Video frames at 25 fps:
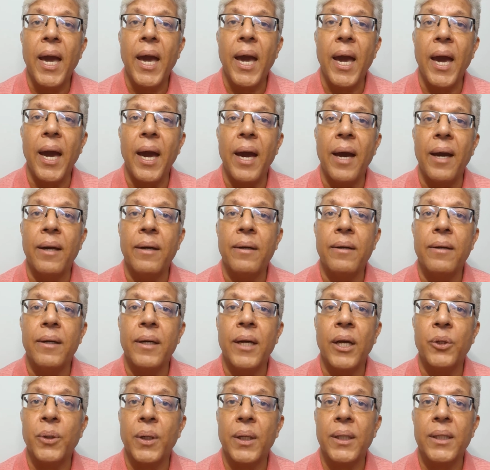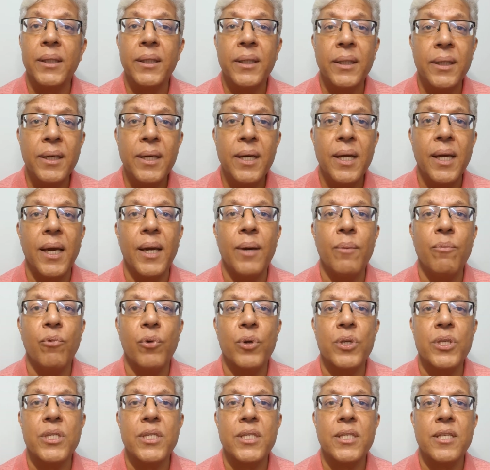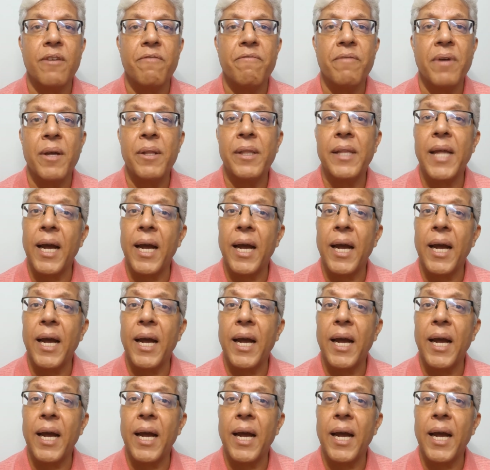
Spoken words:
And now the third game was somewhere